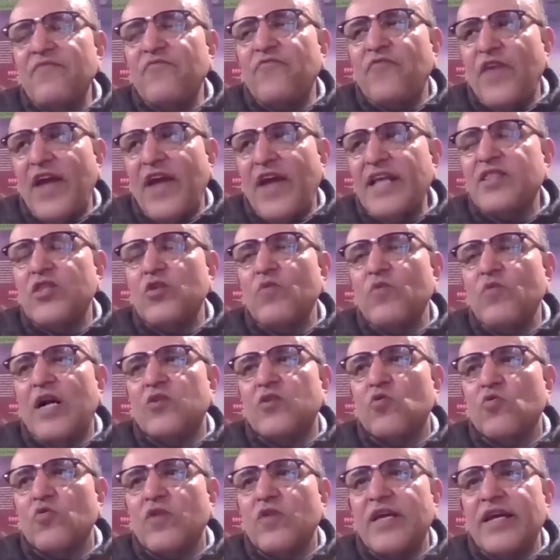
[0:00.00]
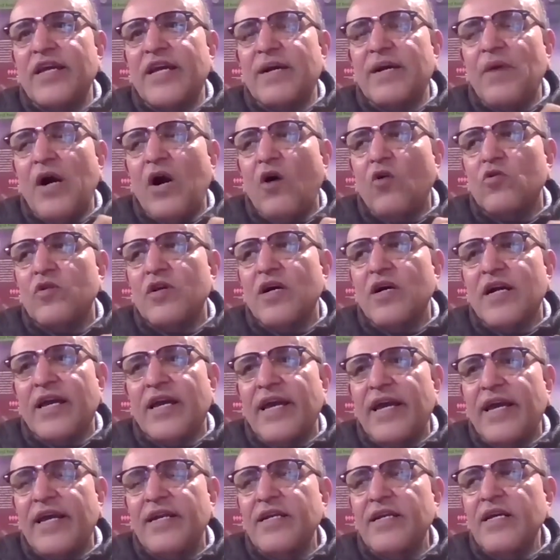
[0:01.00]
faith you are talking about,
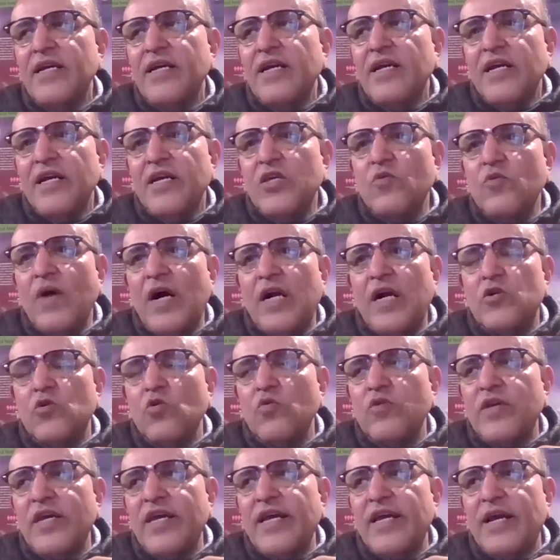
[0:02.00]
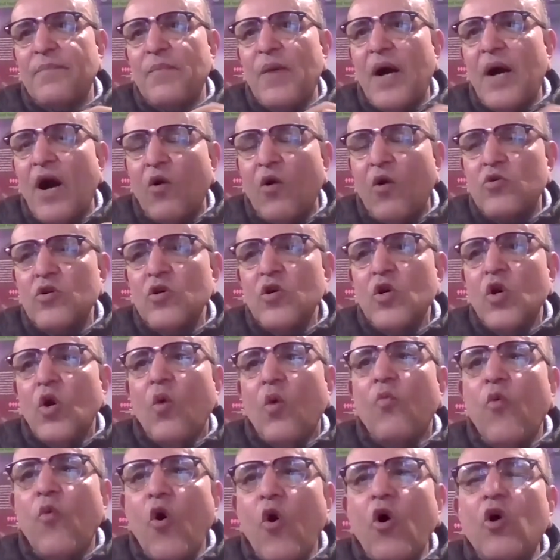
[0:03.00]
again, you are talking about
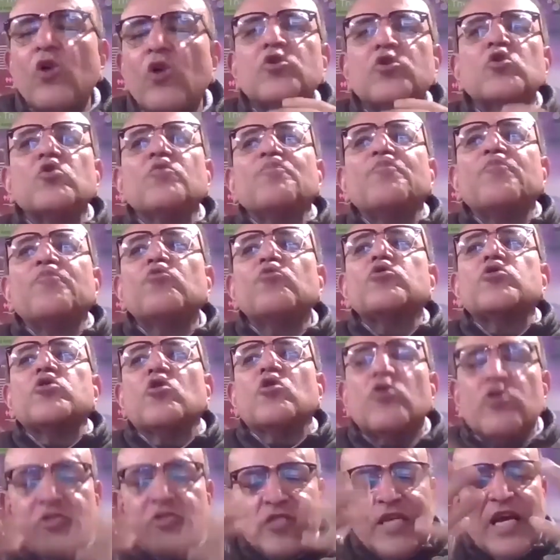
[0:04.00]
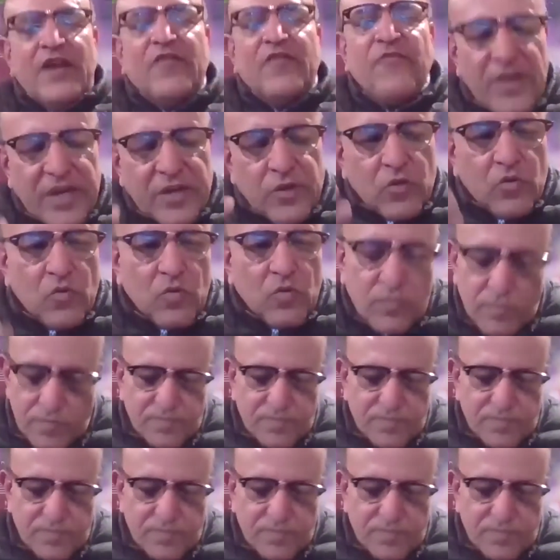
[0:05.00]
what you put yourself into.